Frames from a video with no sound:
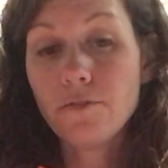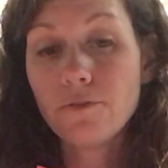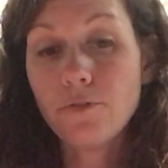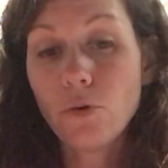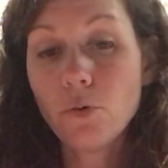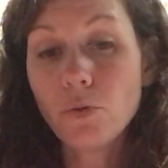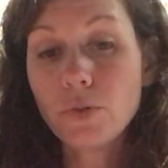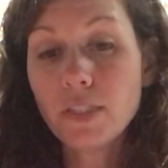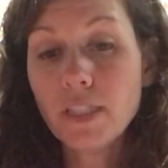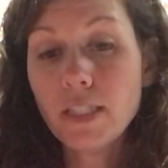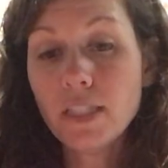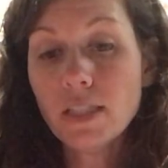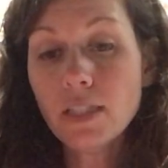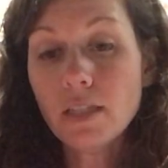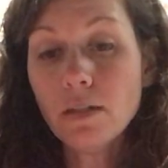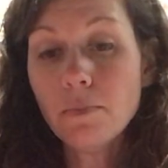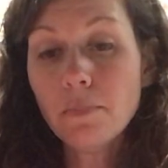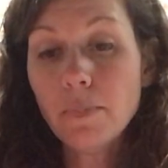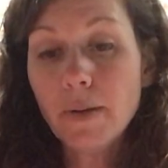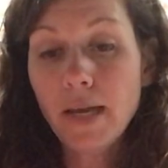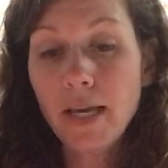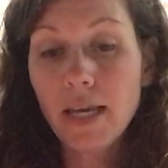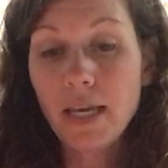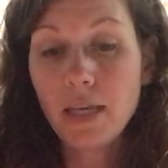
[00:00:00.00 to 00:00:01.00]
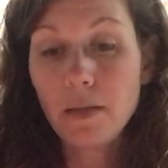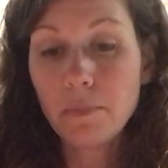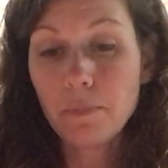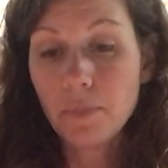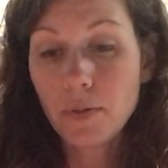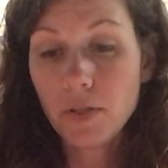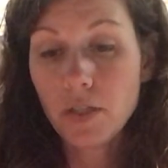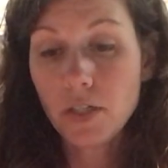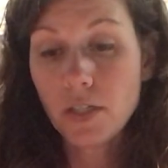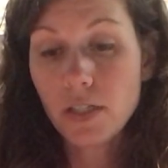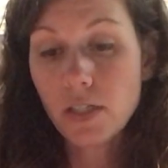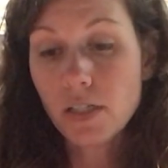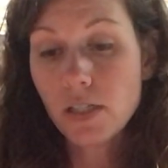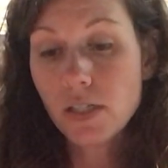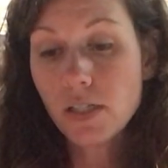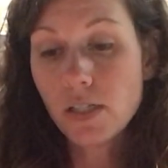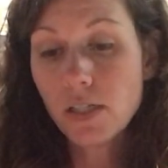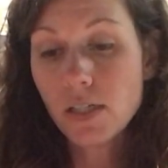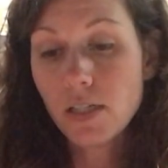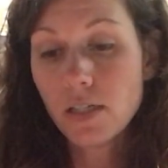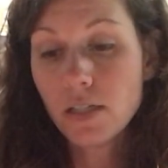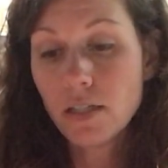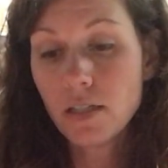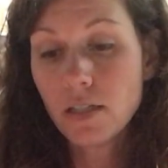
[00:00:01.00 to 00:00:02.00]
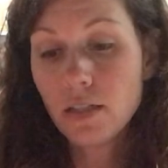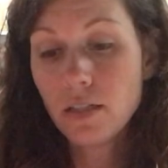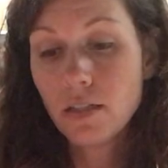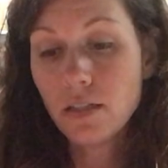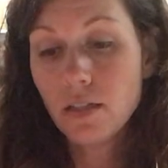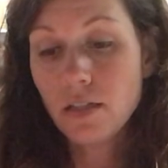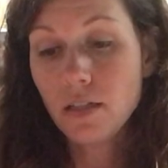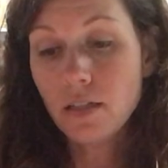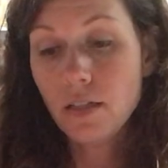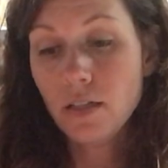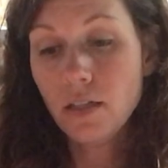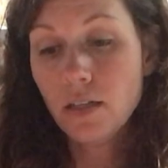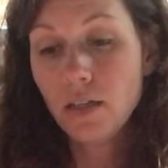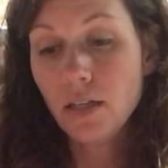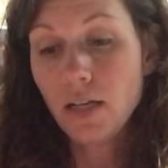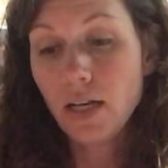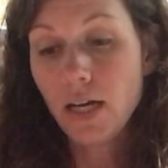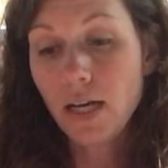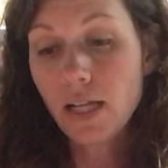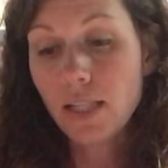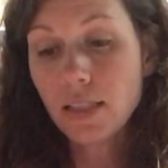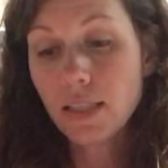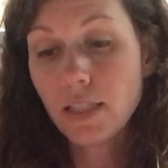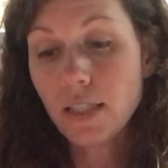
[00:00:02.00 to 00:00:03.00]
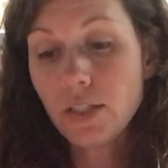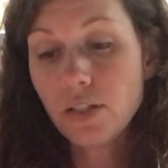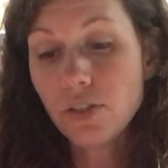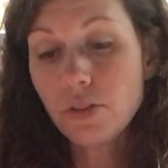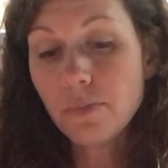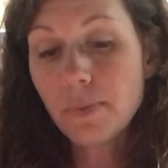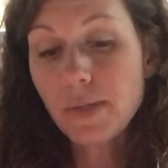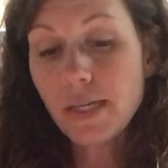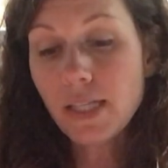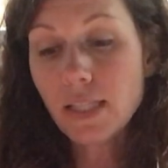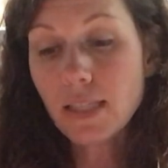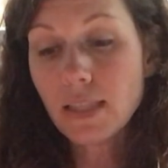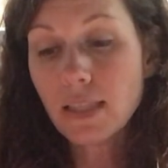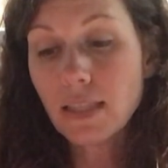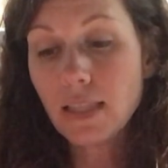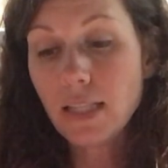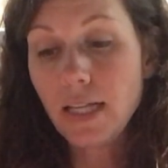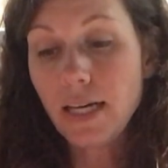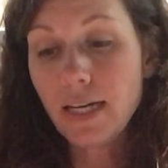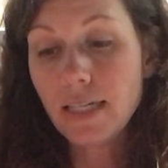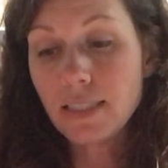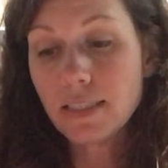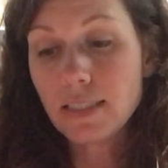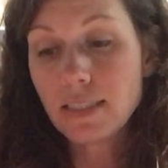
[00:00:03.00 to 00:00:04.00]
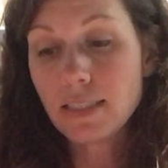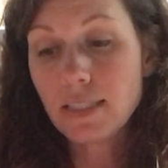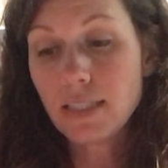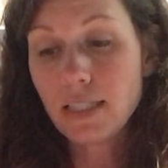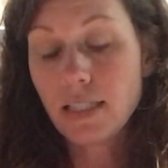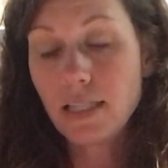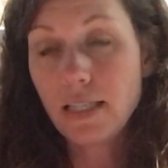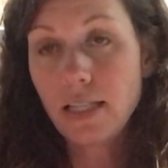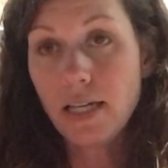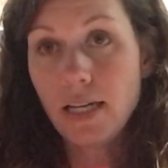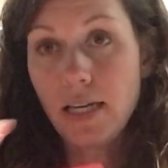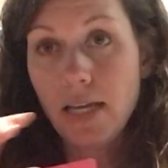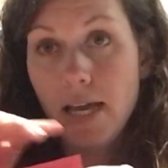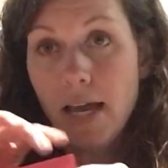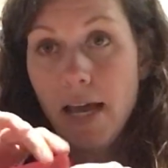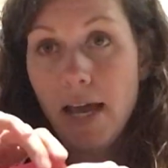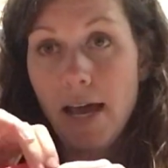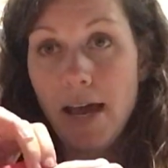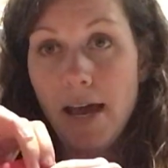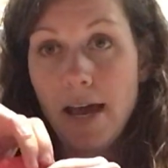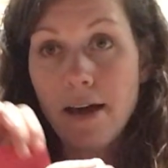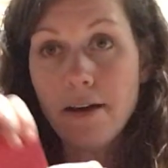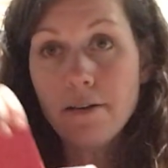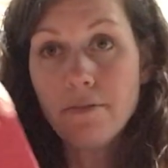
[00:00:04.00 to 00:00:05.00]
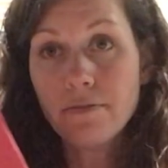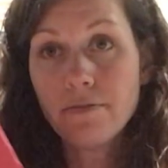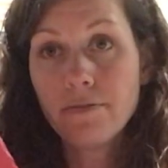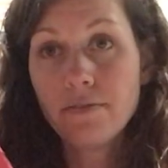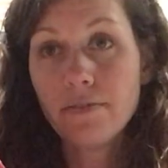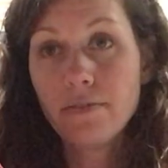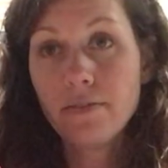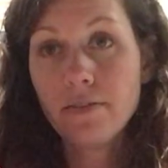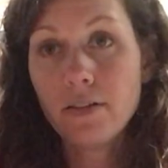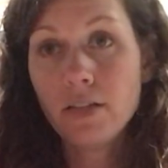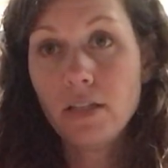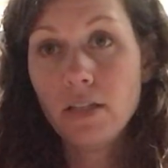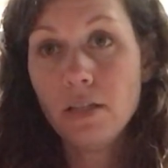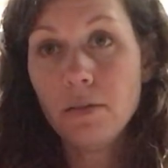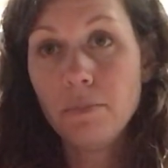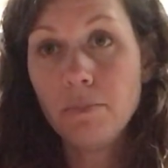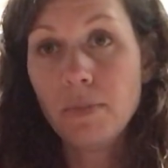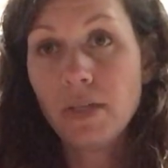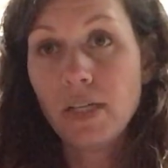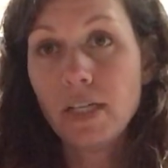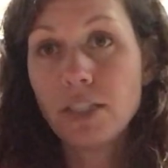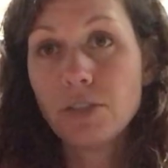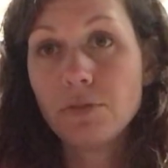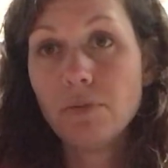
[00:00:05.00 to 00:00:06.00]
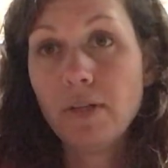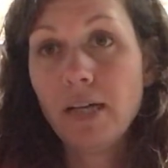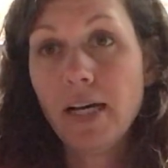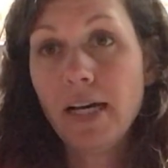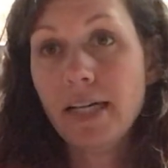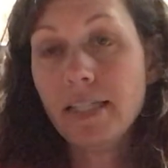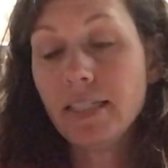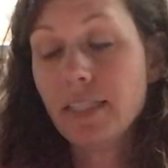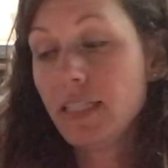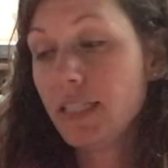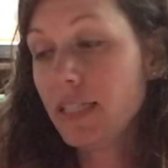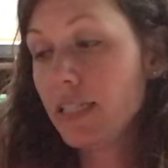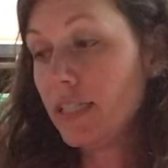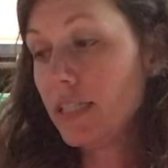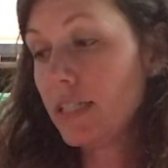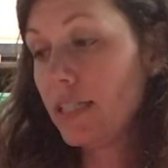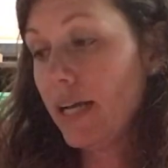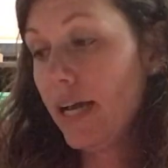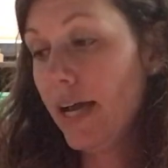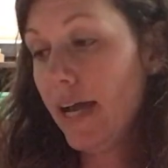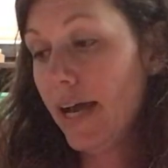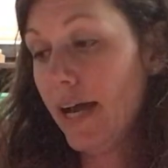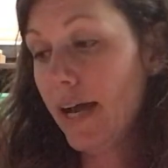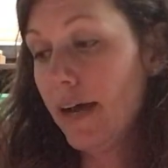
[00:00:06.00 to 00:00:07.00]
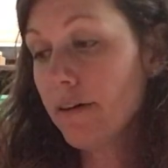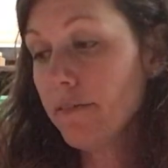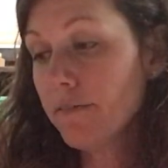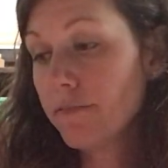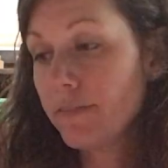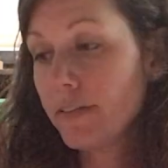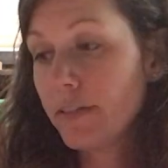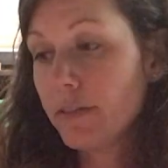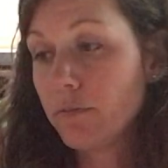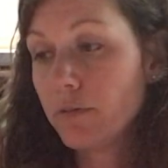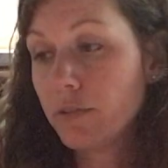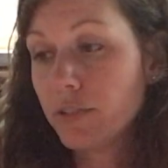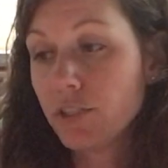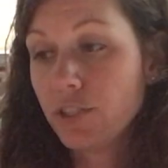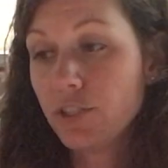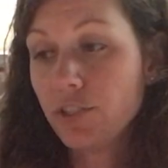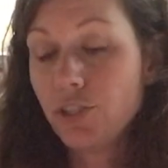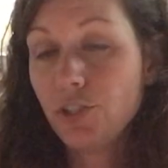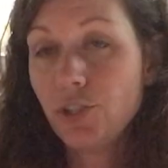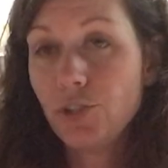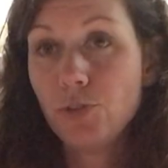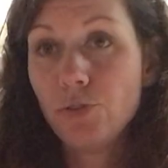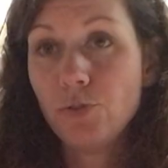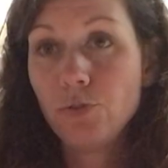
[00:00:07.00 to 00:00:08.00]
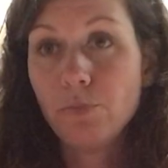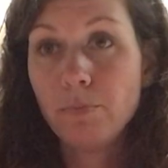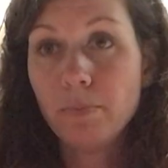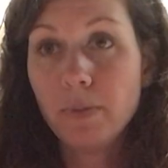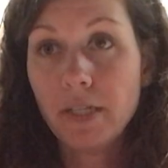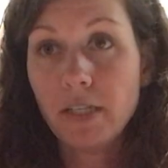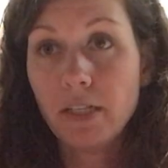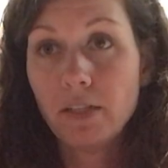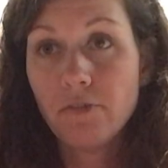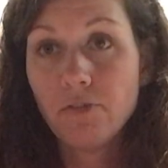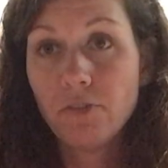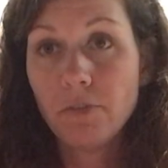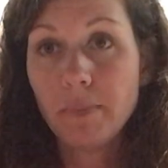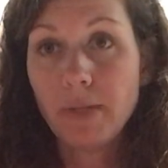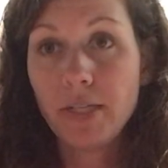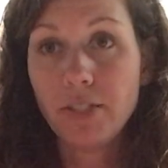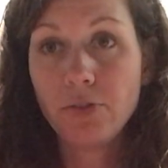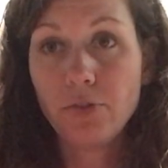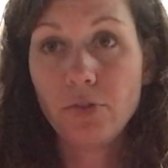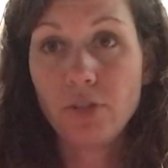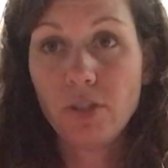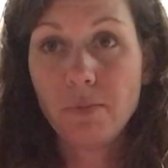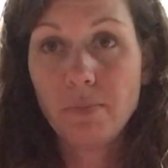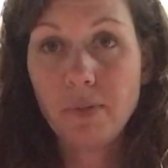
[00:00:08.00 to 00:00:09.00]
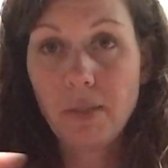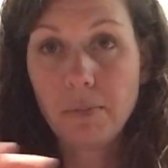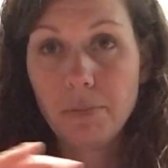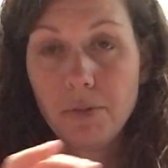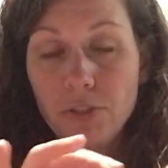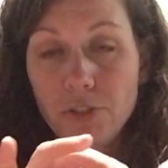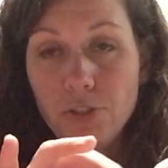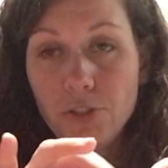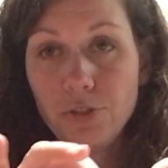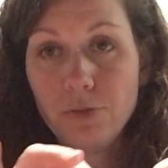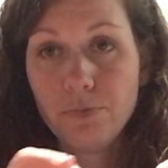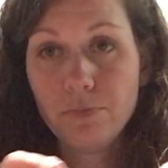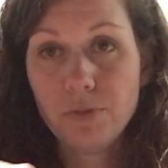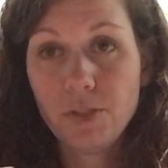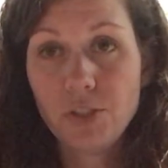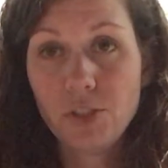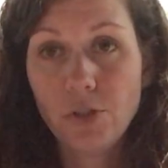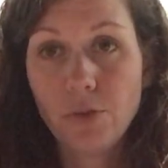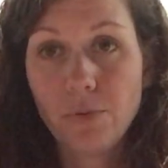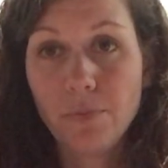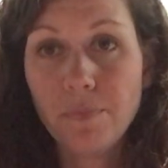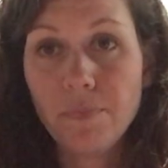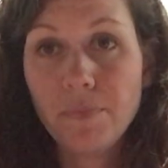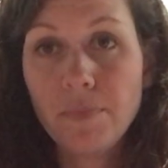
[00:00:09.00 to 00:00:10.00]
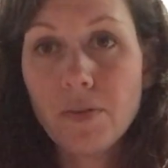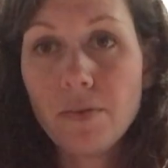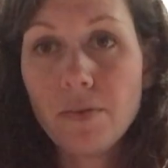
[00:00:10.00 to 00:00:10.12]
folding the paper a little bit less than half, because when I did it in half, it was too big for my toilet paper tube. So